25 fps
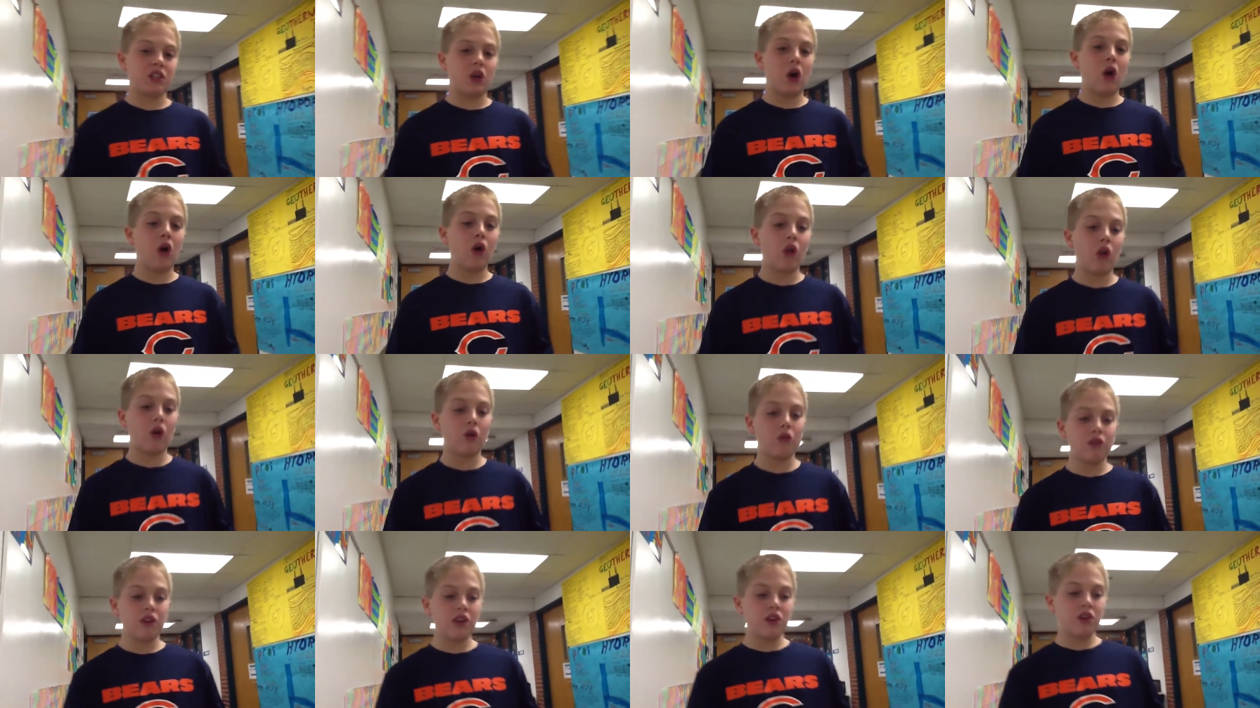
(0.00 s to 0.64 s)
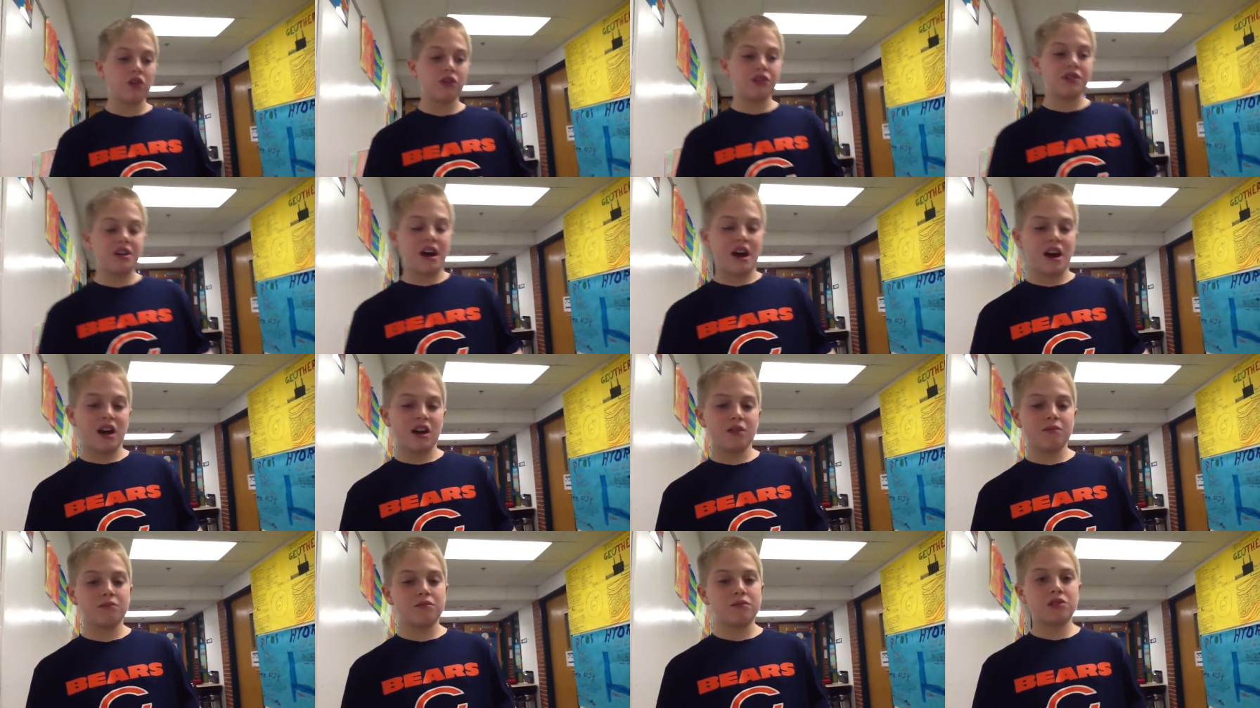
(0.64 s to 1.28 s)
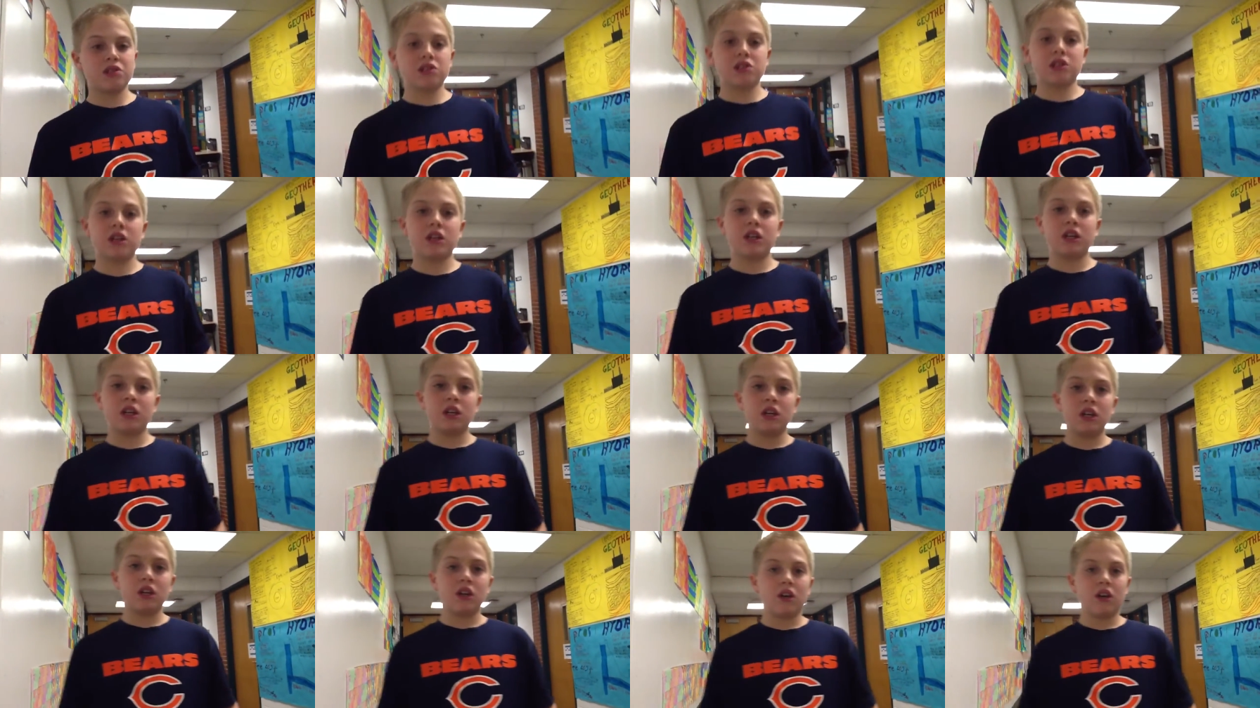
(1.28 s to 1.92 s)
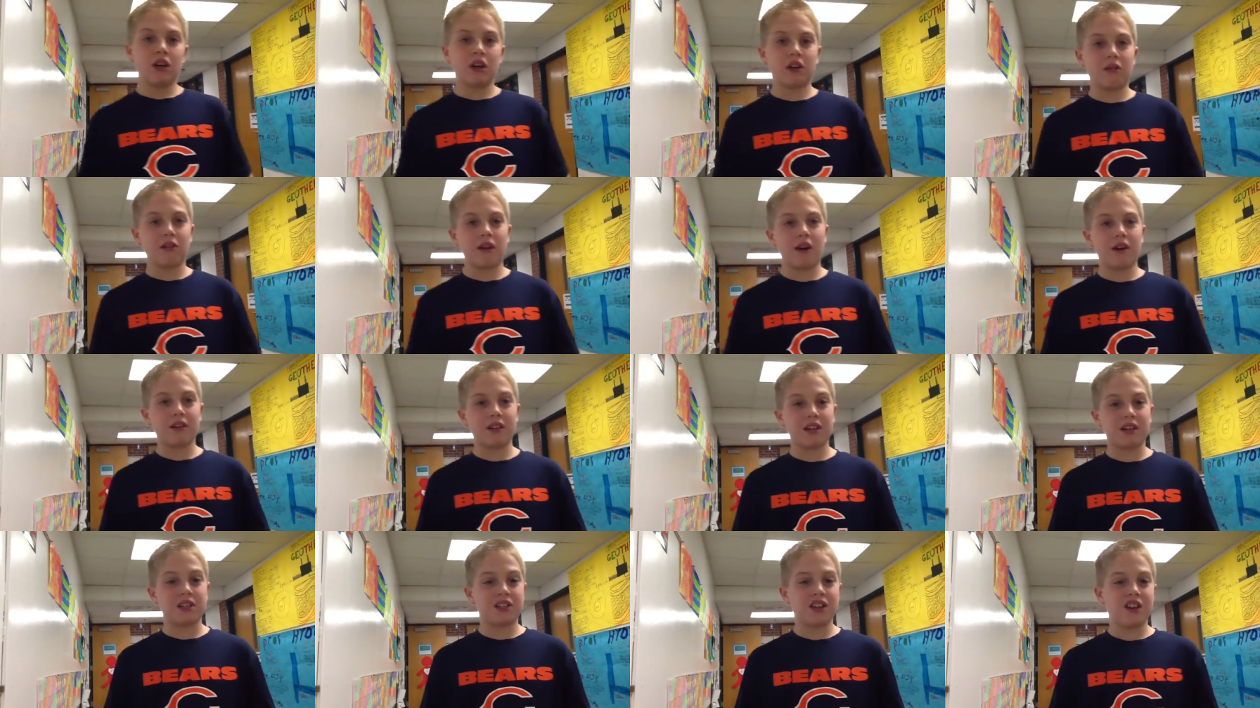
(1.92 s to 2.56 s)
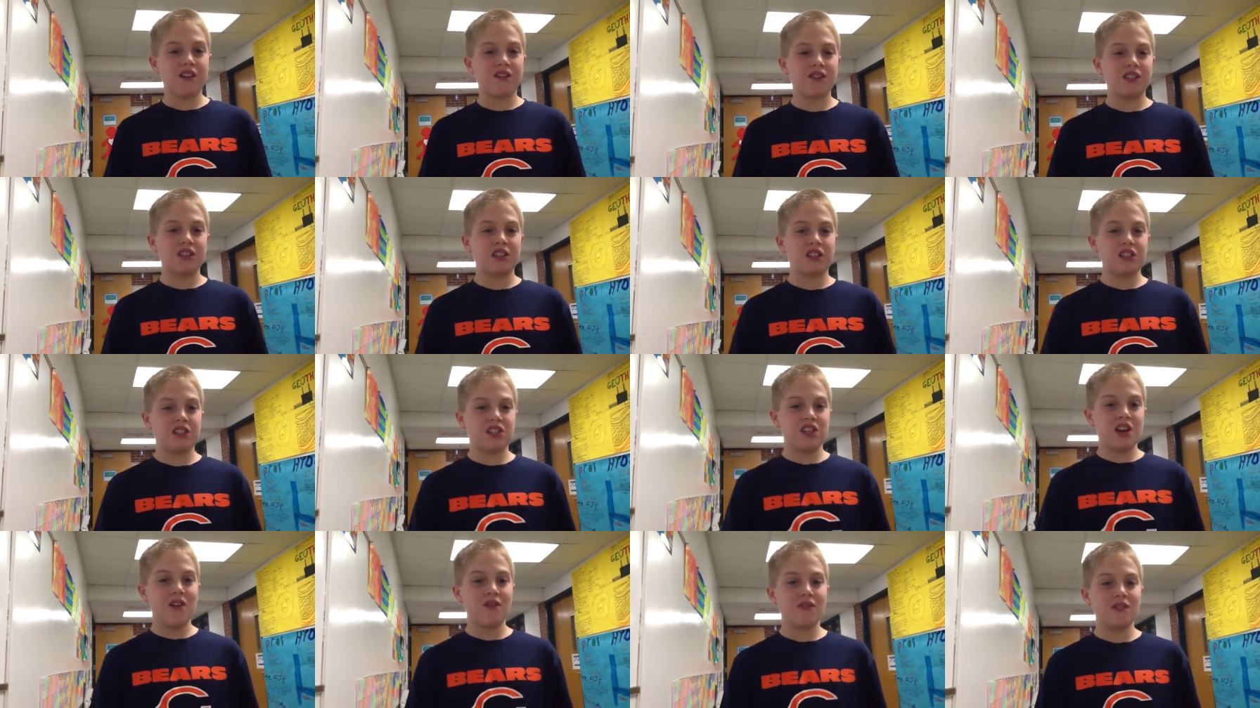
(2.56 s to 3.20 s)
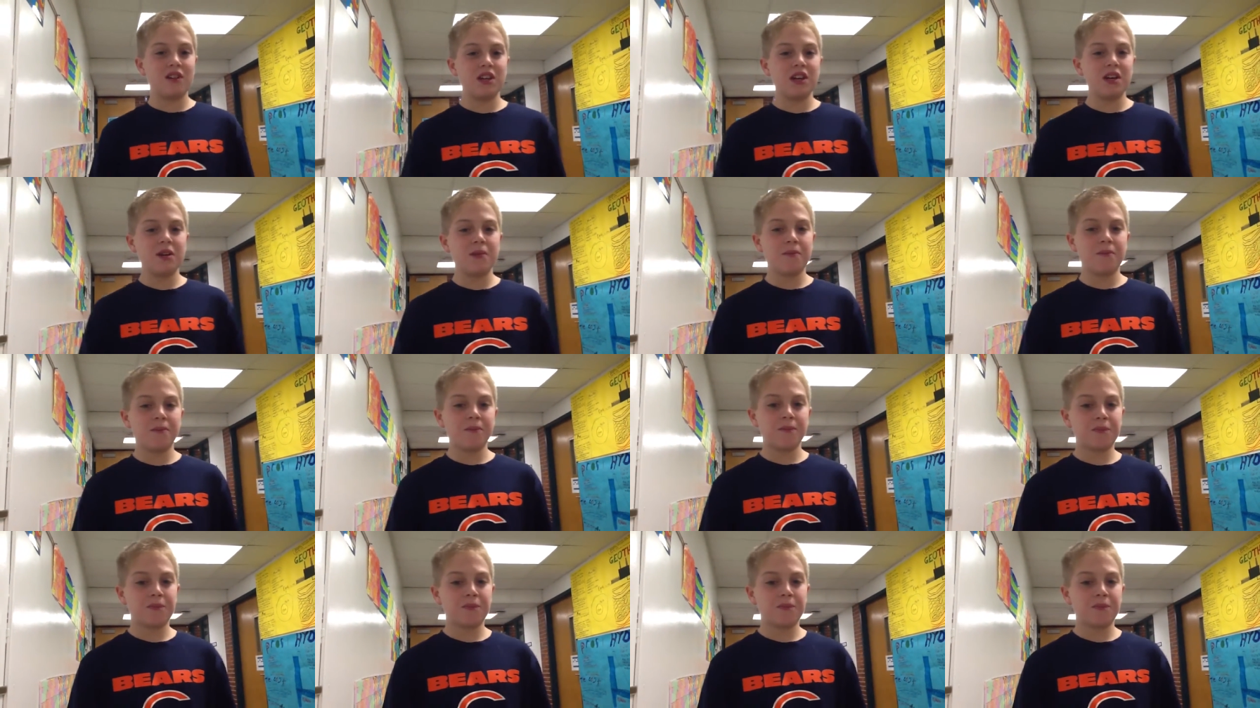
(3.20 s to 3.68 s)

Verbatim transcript: colonial times, like around like 1770,